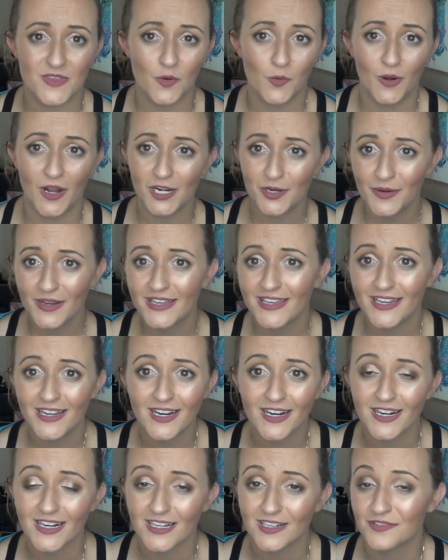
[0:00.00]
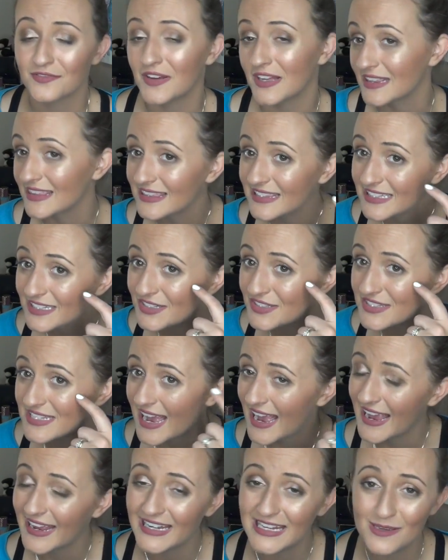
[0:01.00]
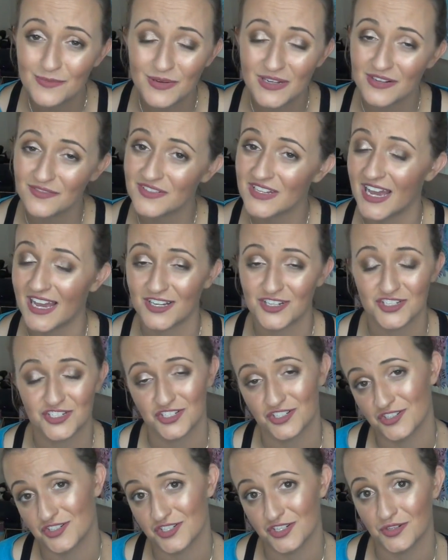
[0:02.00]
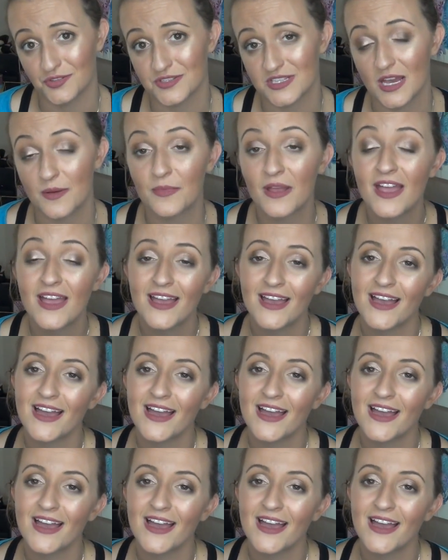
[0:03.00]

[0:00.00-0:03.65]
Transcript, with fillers: why do I care if a little tiny bit of texture shows up?